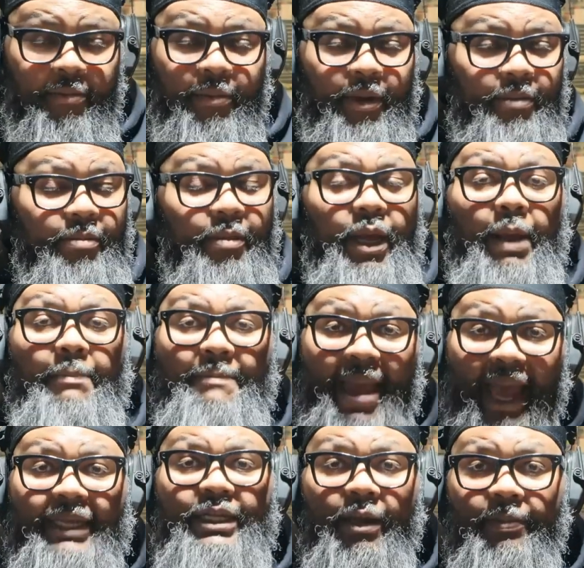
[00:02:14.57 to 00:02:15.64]
but
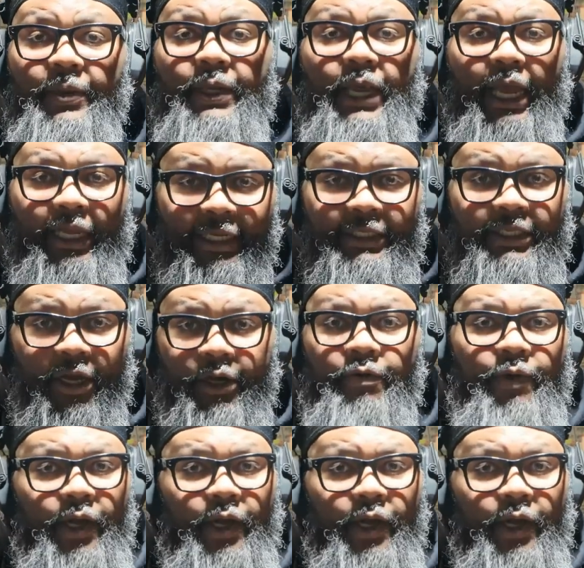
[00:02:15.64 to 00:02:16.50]
mag dumping at least 100